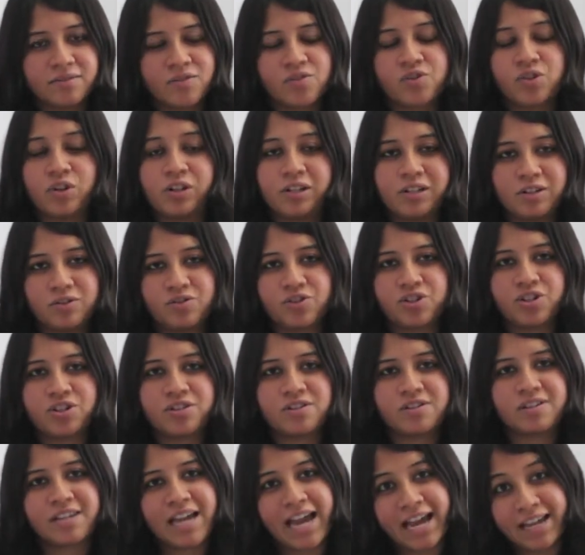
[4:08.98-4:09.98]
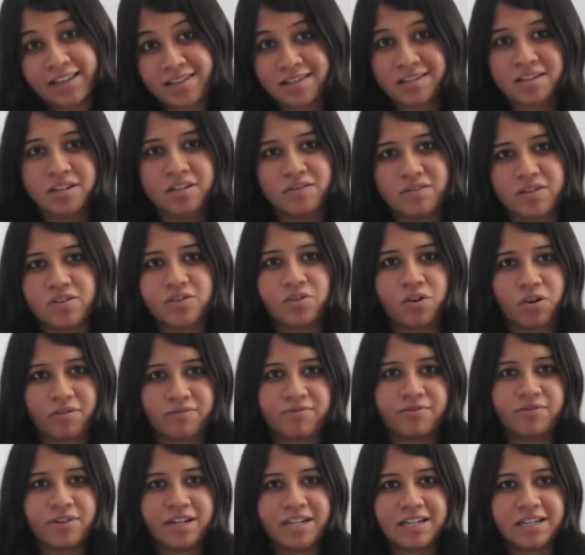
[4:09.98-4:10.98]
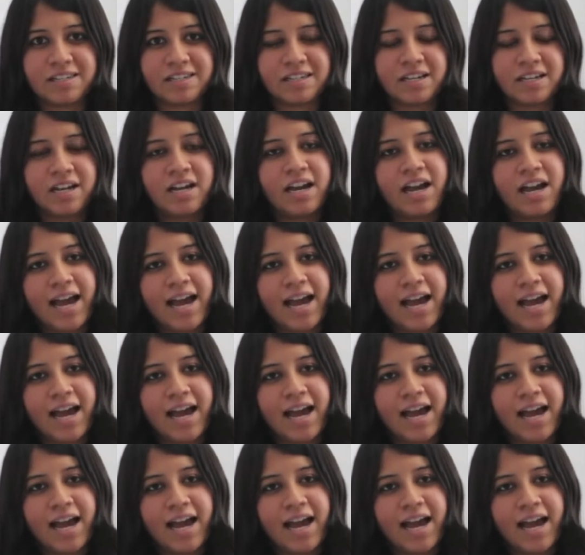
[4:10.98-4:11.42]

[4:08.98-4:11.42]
solutions and service offerings.